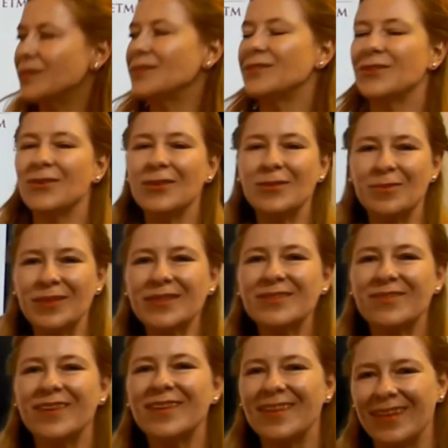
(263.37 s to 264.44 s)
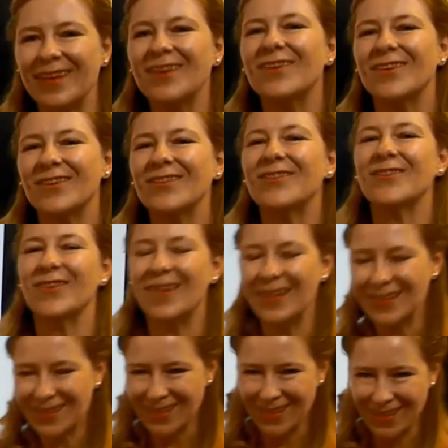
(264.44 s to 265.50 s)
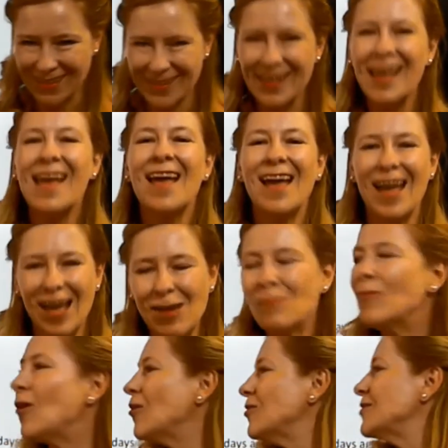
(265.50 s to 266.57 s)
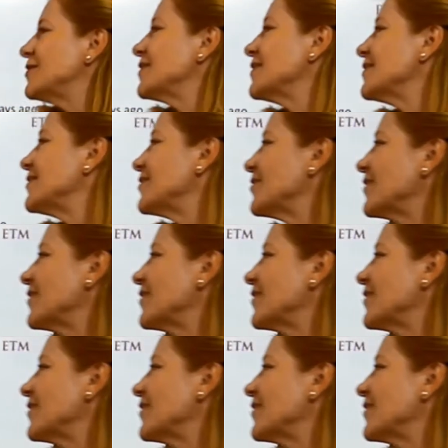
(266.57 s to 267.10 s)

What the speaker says: so it means that he controls his emotions.